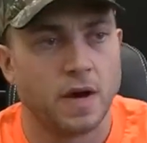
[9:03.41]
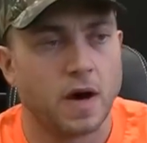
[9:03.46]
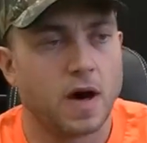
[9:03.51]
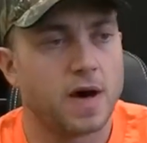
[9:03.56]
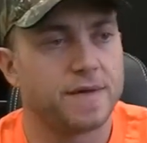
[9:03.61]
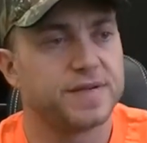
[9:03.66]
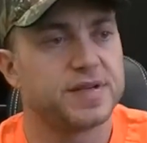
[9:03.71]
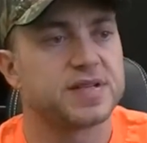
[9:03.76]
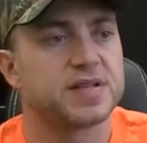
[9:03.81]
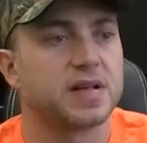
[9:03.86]

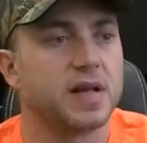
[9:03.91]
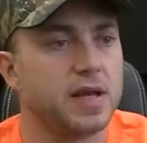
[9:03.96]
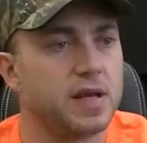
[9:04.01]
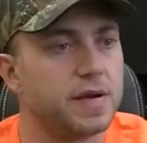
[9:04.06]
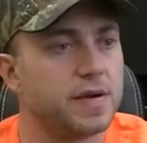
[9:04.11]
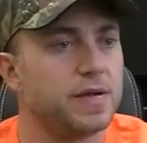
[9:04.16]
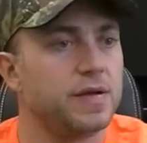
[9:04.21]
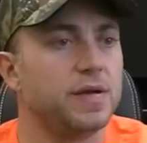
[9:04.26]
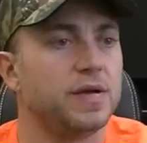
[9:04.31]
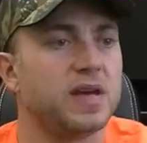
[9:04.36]
Obviously,
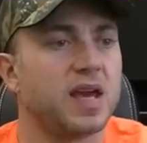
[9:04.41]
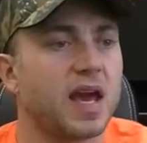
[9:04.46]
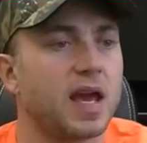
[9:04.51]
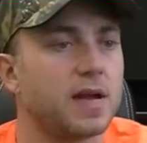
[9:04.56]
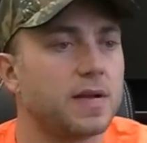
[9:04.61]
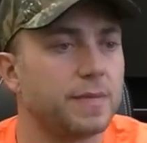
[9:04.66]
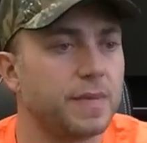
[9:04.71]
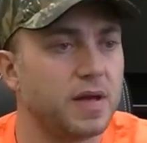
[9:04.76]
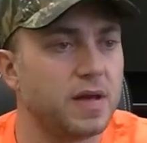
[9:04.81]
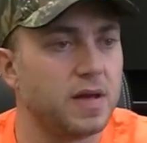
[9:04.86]
you
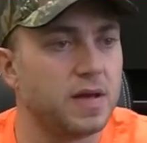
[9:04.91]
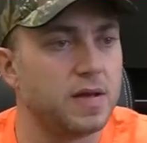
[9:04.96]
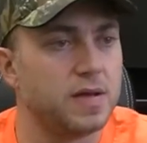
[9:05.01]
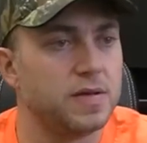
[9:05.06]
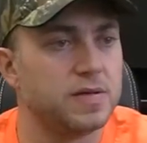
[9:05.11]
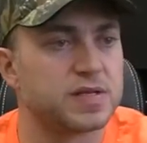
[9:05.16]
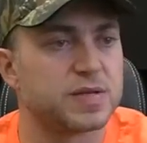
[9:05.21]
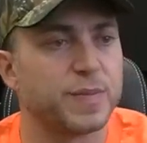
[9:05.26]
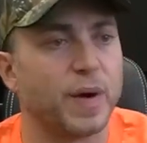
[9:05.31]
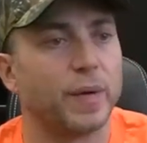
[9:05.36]
can't be
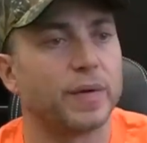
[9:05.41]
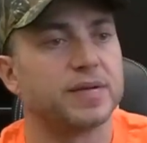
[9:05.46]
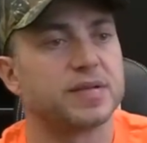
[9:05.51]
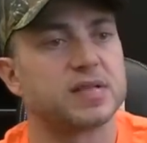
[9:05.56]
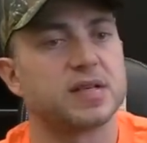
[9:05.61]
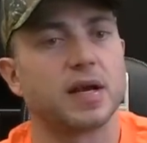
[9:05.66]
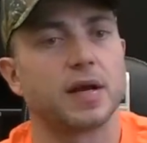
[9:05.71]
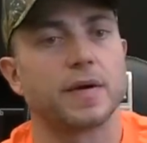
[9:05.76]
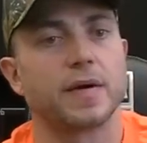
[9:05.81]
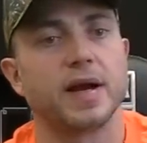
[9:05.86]
smoking
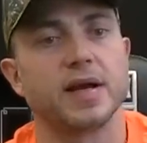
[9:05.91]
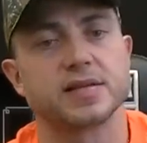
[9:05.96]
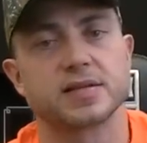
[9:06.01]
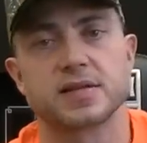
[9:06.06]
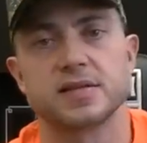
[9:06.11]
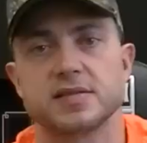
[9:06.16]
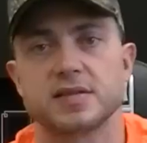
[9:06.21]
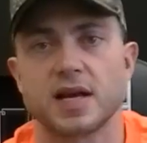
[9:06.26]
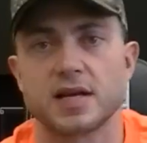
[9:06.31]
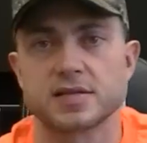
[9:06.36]
cigarettes
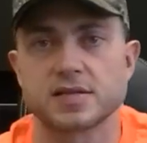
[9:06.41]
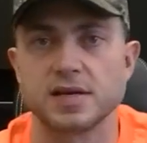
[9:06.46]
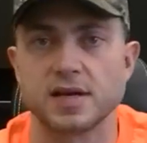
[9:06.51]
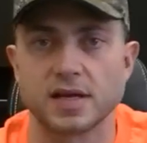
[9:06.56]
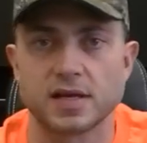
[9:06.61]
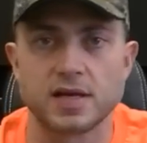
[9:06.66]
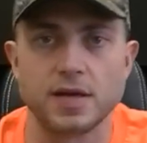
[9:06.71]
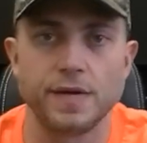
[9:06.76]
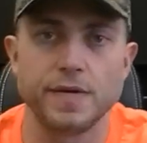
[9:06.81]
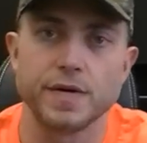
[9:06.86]
that's going
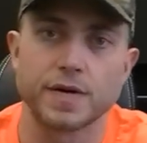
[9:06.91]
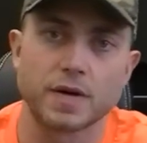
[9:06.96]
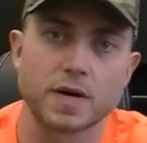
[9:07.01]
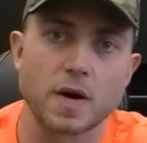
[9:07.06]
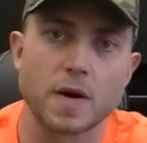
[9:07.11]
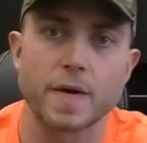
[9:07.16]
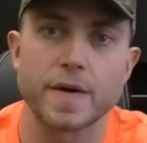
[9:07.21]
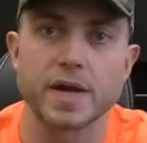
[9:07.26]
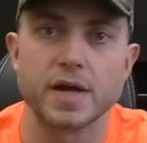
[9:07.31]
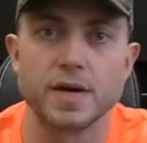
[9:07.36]
to kill your
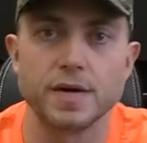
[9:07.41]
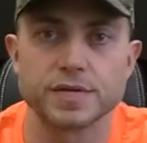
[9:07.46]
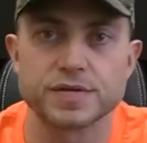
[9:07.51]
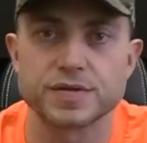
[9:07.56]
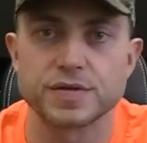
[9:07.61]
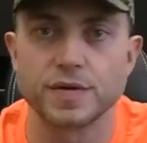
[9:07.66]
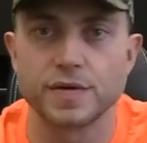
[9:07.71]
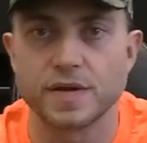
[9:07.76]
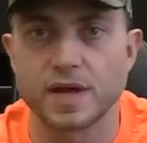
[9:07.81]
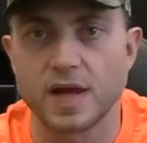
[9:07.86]
cardio,
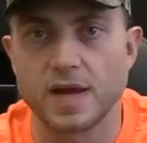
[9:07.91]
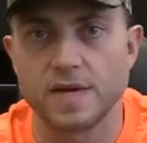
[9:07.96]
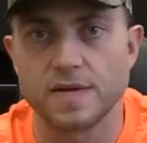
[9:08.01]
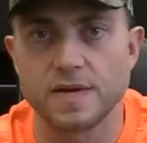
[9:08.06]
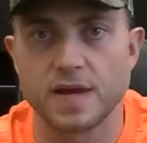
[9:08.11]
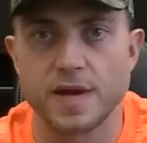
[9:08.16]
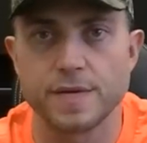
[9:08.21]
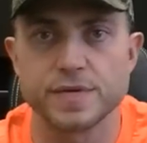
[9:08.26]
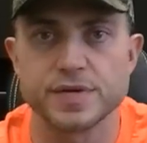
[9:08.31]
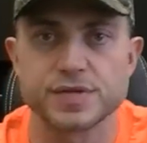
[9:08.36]
so
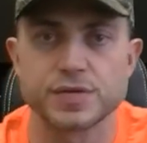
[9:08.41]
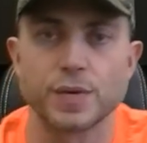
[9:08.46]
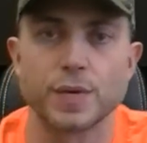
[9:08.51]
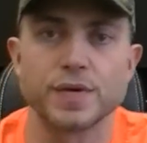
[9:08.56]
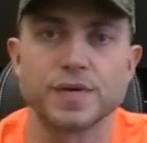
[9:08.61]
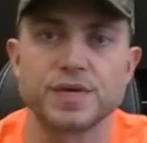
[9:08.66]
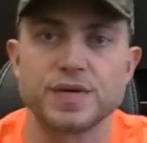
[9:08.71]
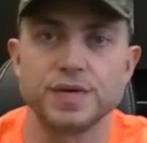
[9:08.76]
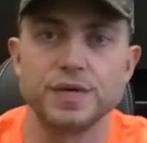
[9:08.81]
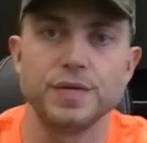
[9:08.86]
they
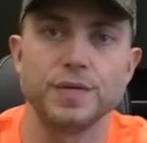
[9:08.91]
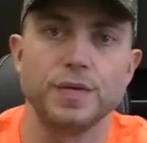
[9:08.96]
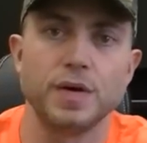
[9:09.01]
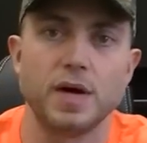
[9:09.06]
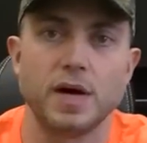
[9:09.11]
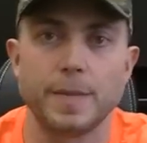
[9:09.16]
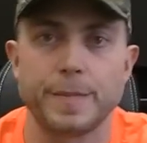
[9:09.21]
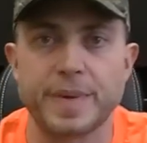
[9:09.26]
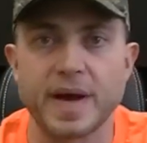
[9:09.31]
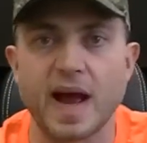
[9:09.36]
resort
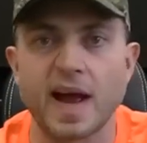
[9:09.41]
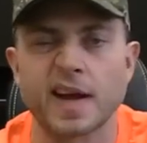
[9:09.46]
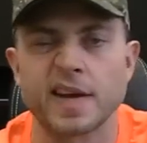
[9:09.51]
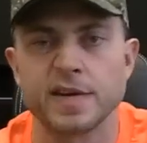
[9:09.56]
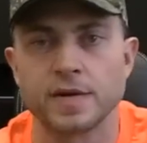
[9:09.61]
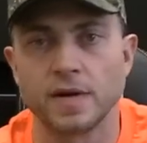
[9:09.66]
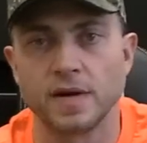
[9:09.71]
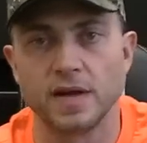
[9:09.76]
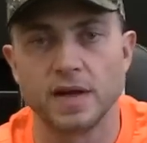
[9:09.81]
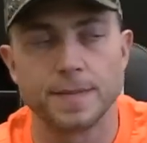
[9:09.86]
to
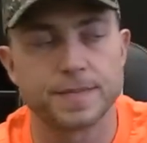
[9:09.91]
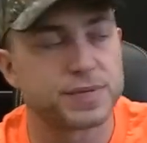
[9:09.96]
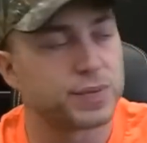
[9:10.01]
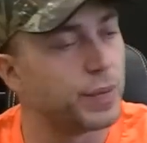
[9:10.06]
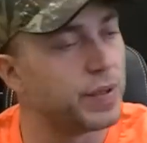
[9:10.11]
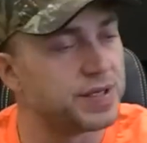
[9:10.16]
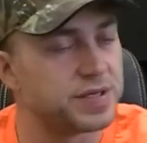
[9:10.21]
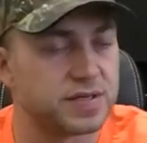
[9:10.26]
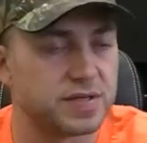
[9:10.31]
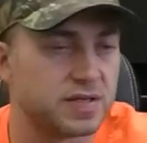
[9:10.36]
packing their lips,
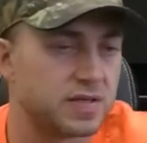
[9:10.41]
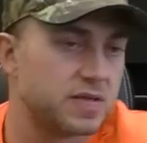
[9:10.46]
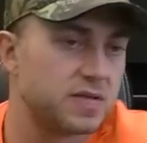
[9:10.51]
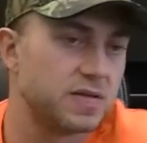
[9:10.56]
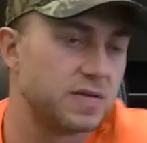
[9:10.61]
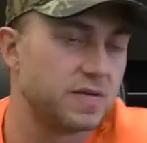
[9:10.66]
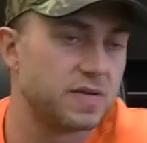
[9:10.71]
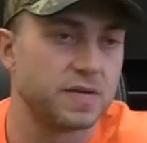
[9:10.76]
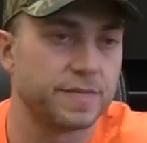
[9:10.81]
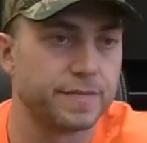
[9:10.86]
which is